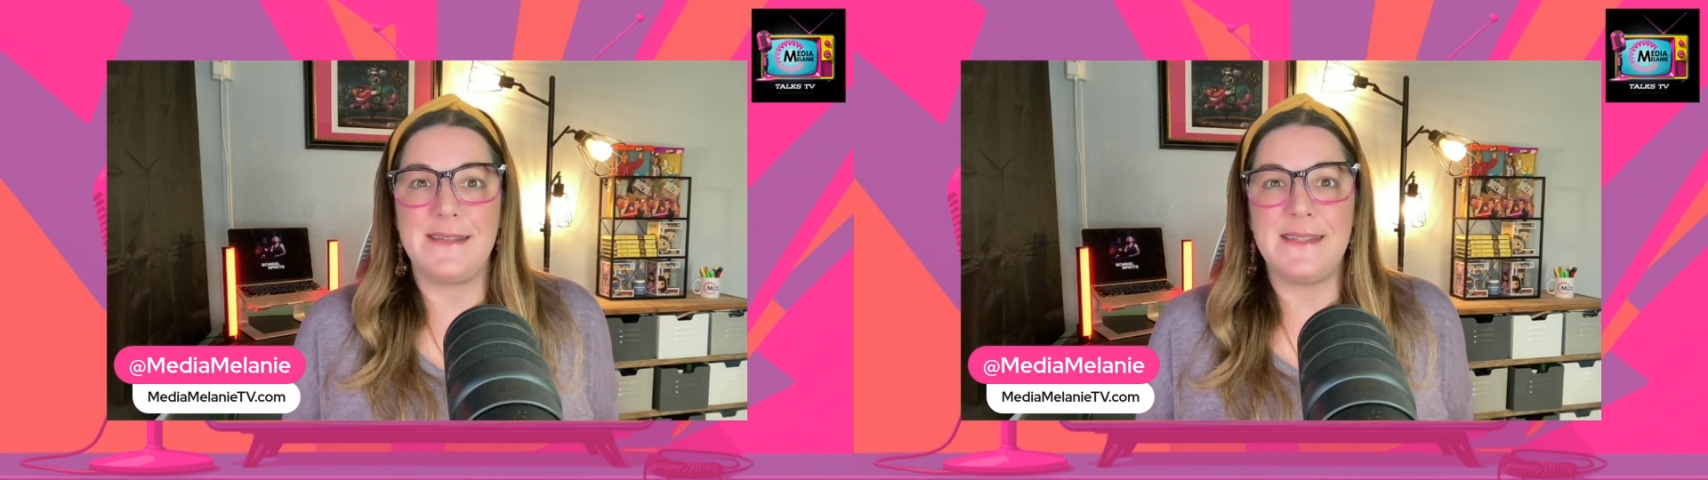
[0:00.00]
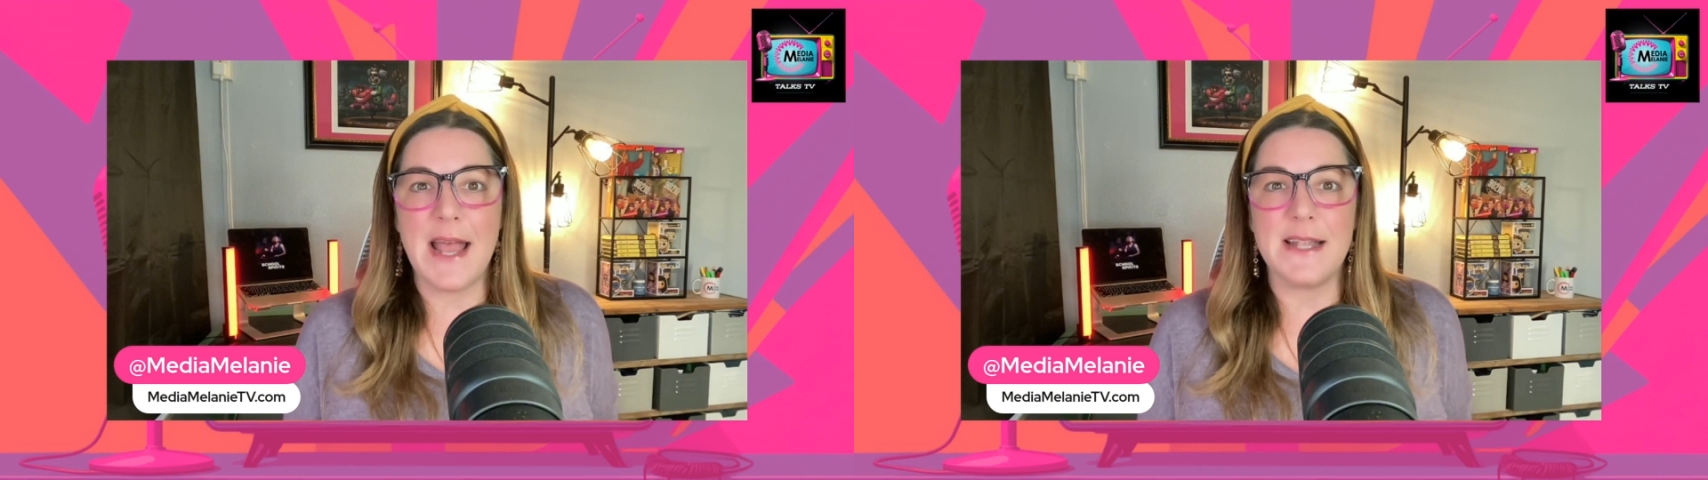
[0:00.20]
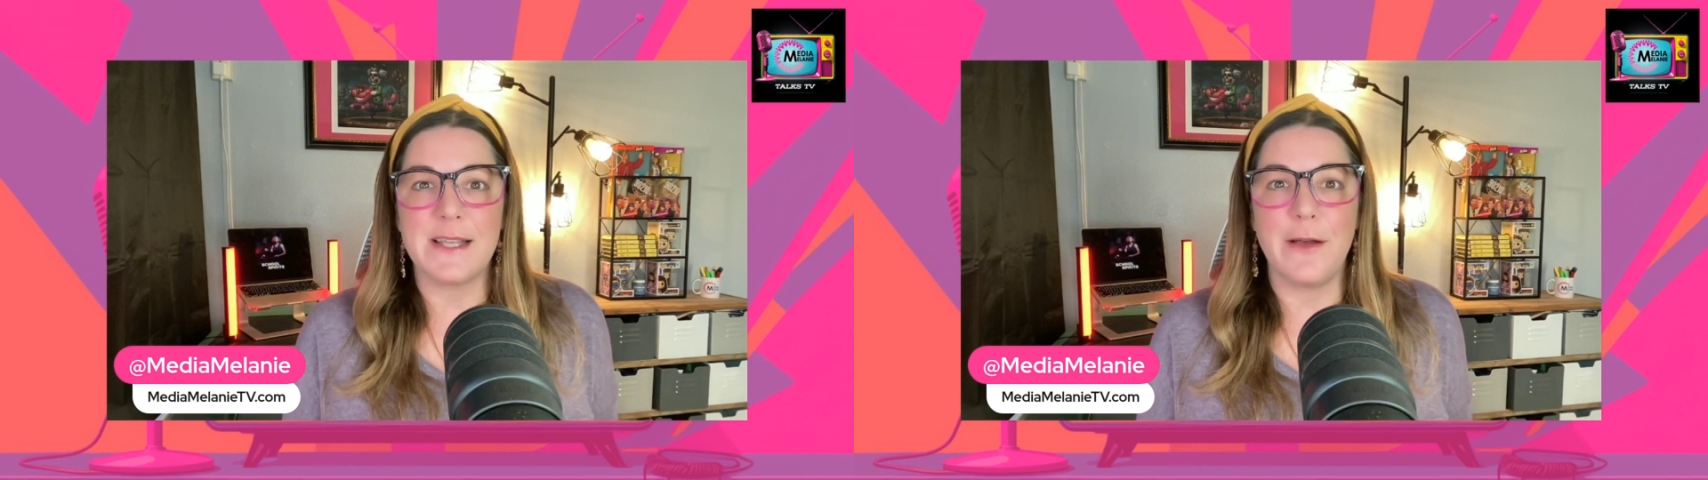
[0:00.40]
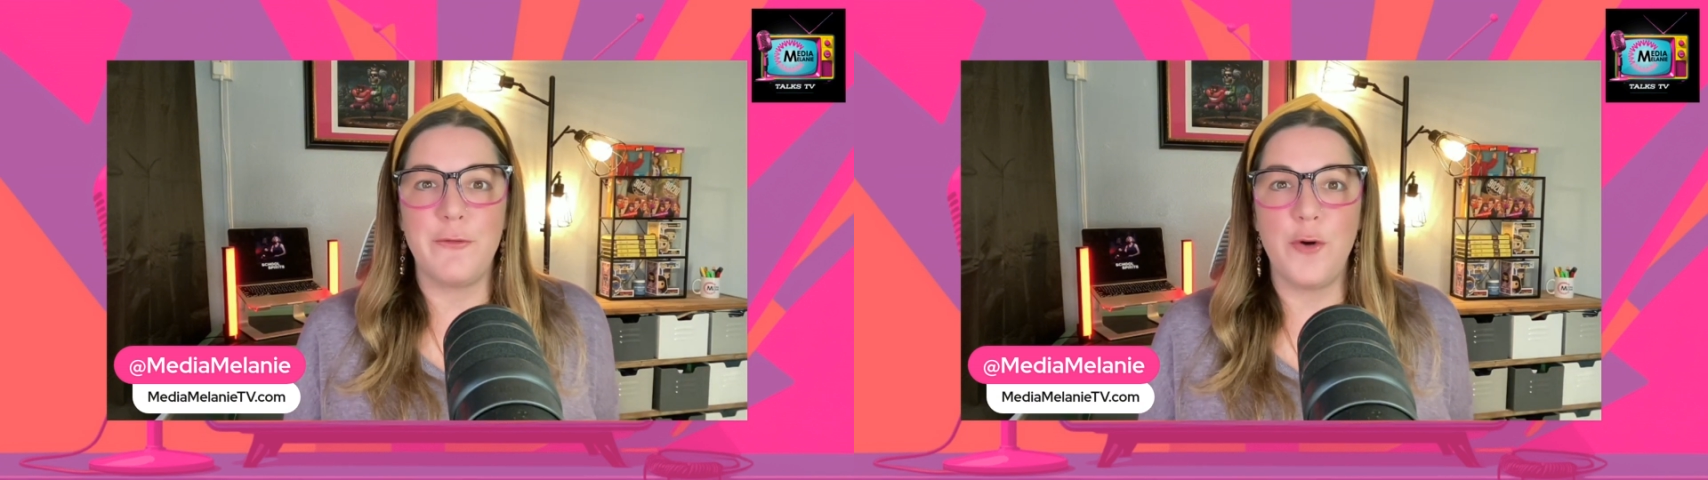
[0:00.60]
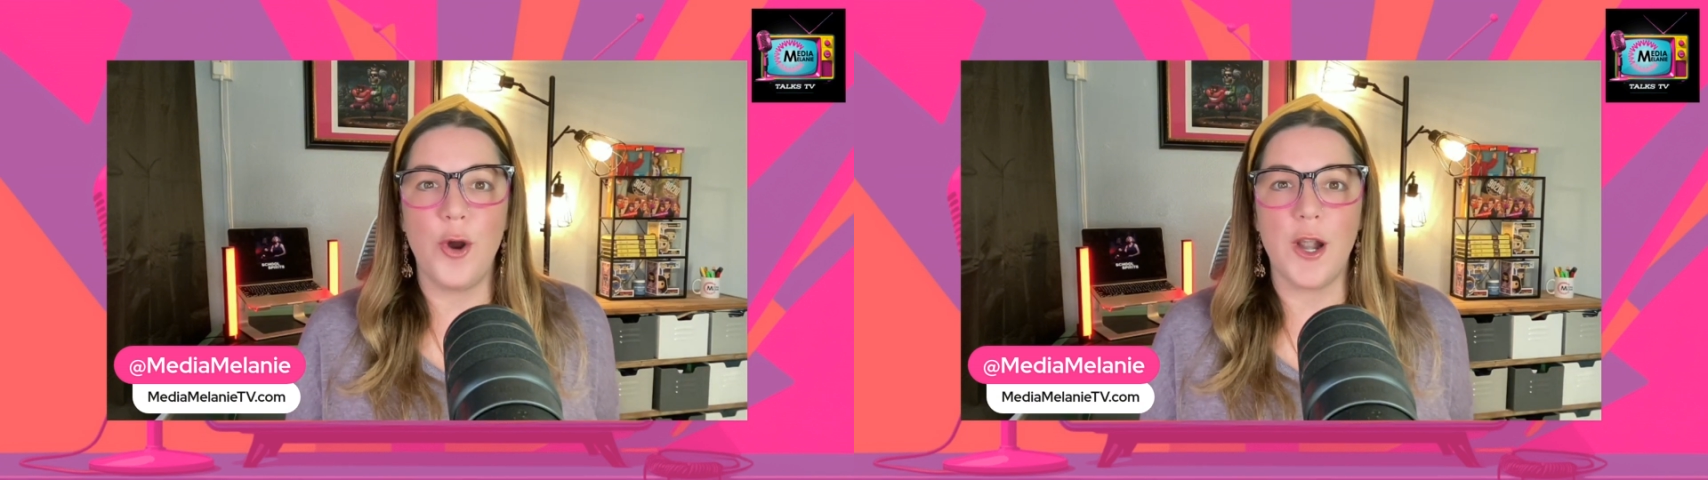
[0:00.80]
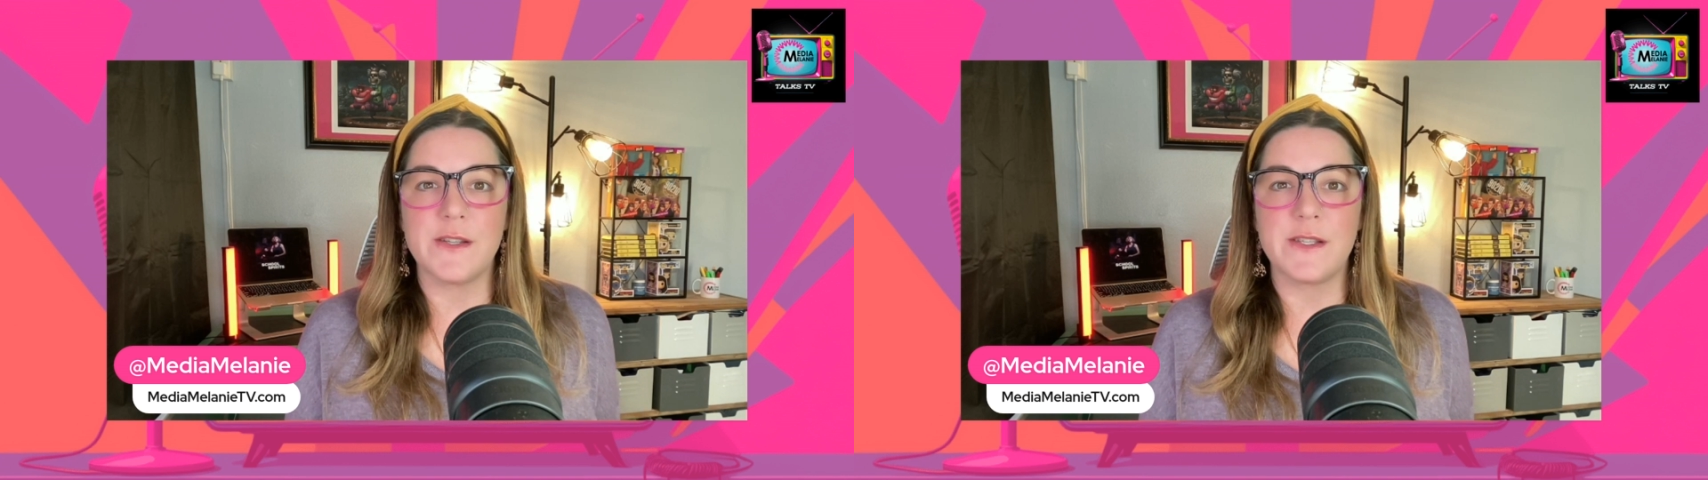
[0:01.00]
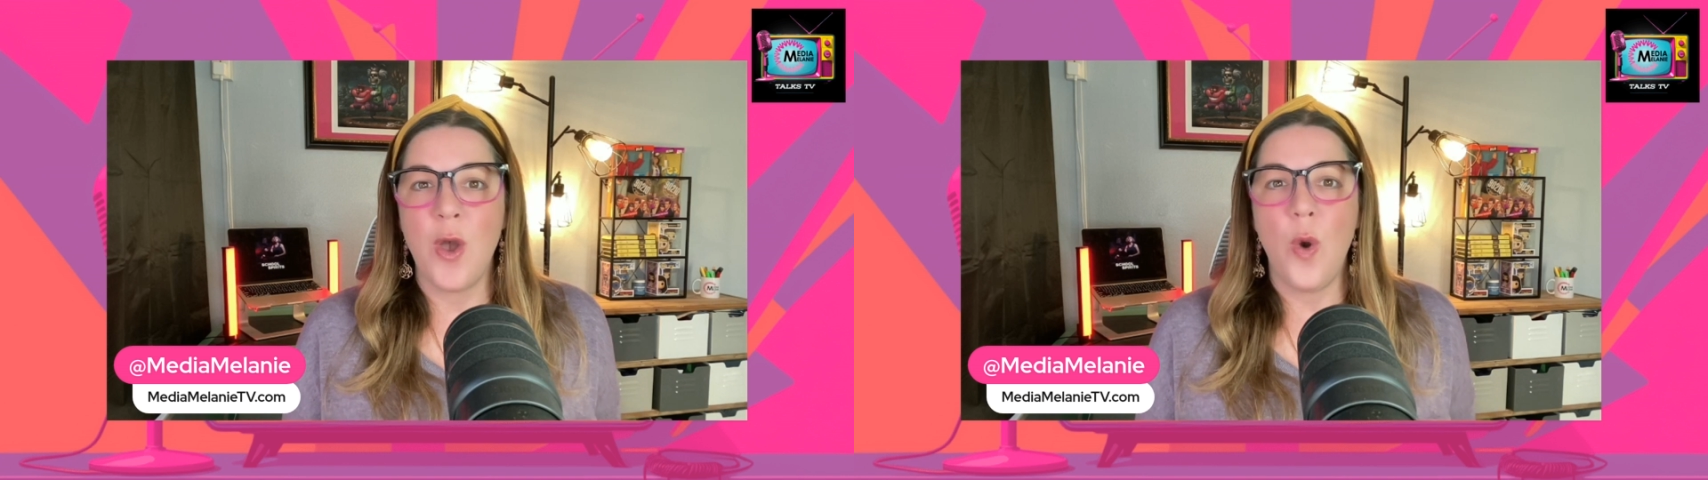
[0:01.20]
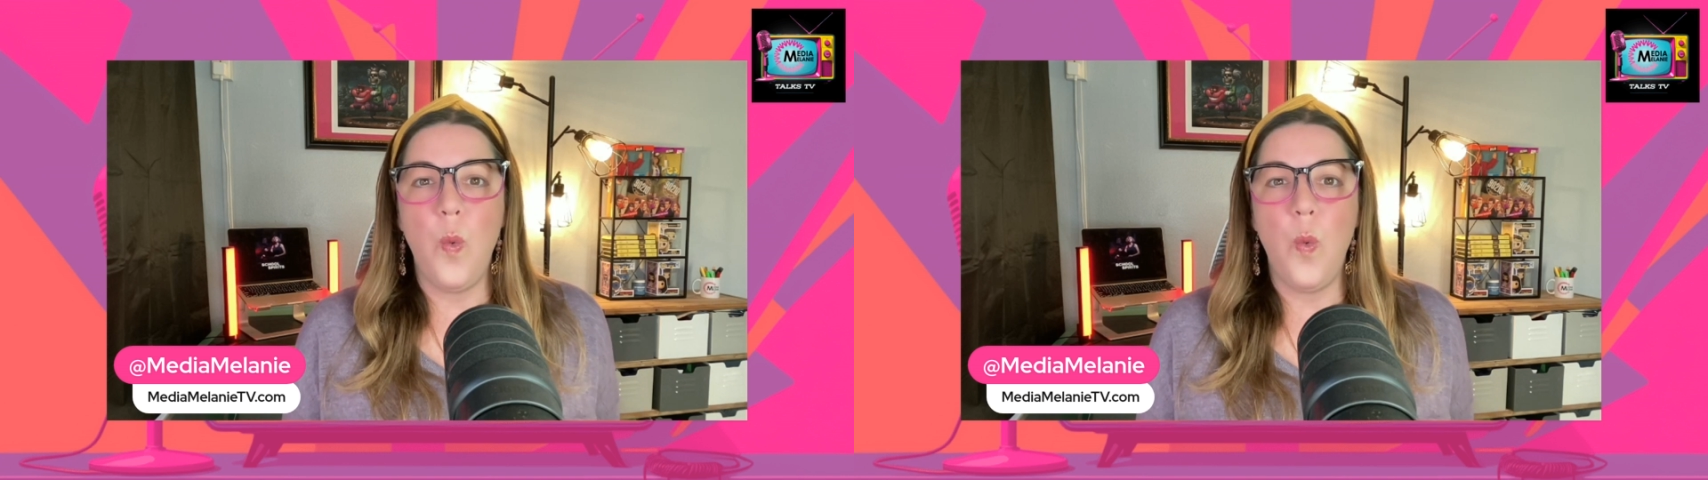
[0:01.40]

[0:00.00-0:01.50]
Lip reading: sense, of course.